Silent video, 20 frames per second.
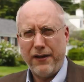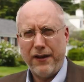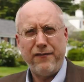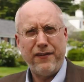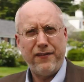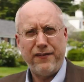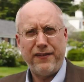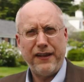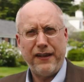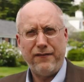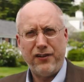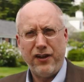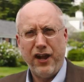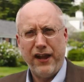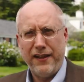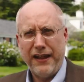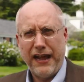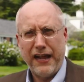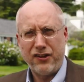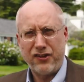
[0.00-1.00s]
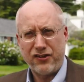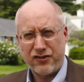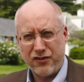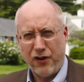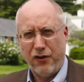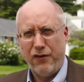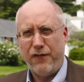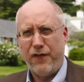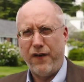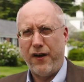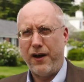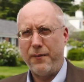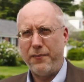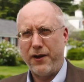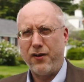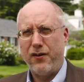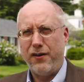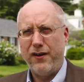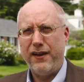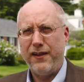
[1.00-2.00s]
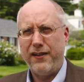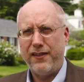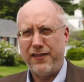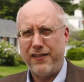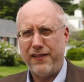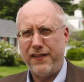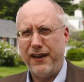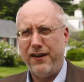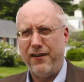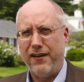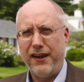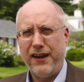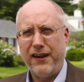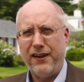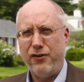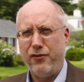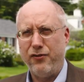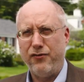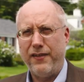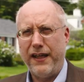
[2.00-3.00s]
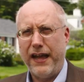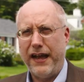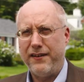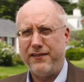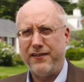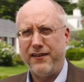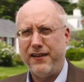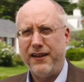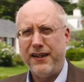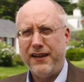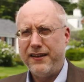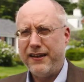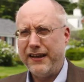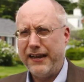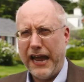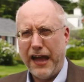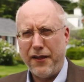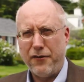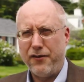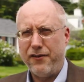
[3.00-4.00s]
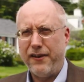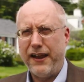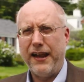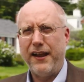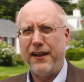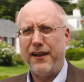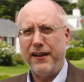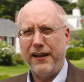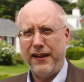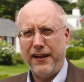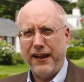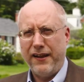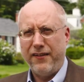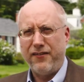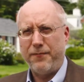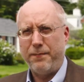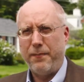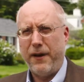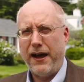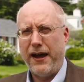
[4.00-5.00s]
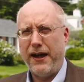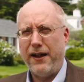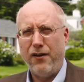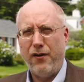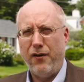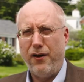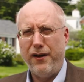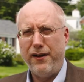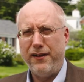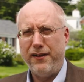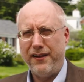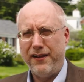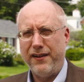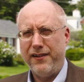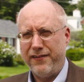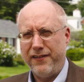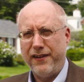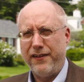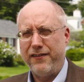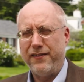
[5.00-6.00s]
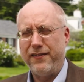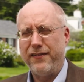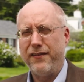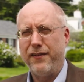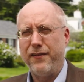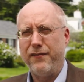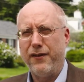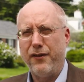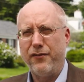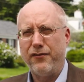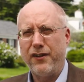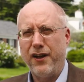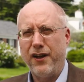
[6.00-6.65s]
evidence they've done that so far, but could, in theory, use that to gather data and spy on the citizens of those